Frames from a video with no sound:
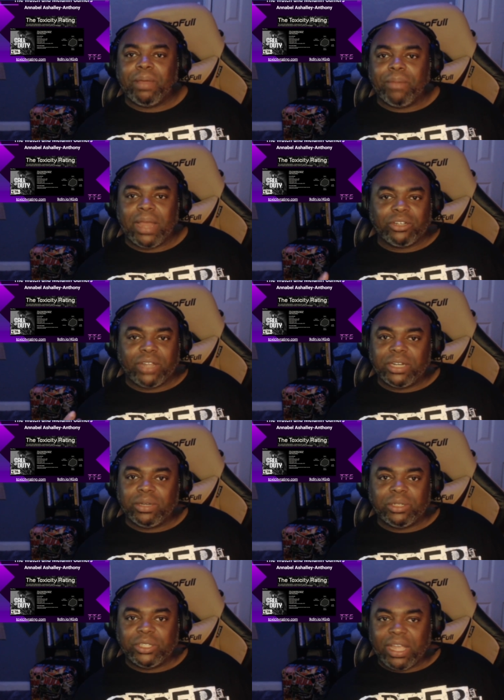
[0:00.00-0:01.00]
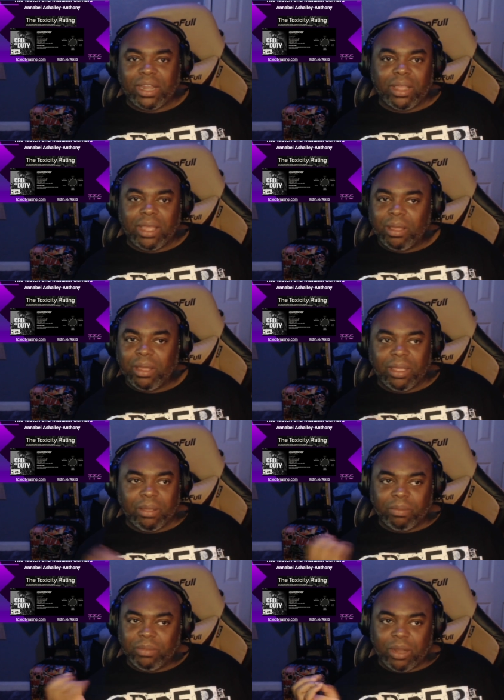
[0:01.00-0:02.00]
I'm not trying to uh,
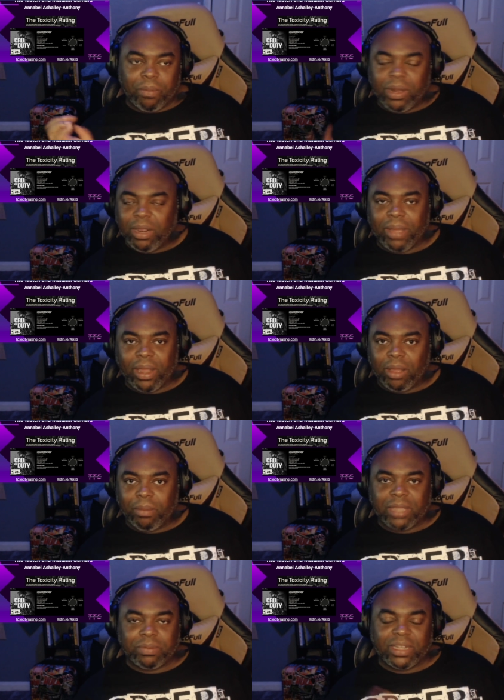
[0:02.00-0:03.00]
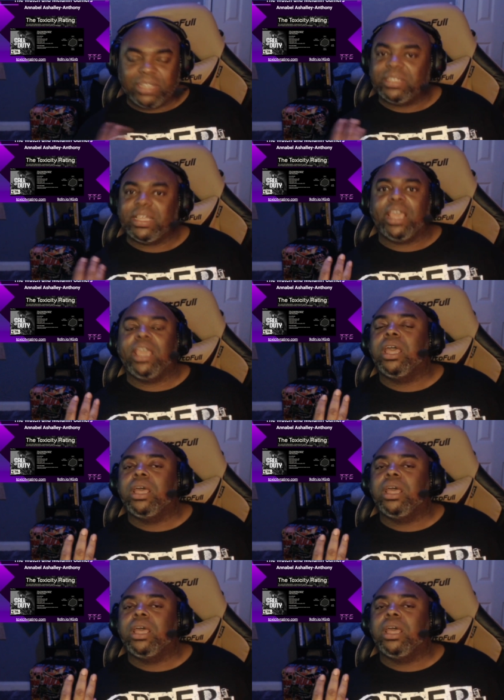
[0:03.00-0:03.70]
you know, put anybody on blast, but let's say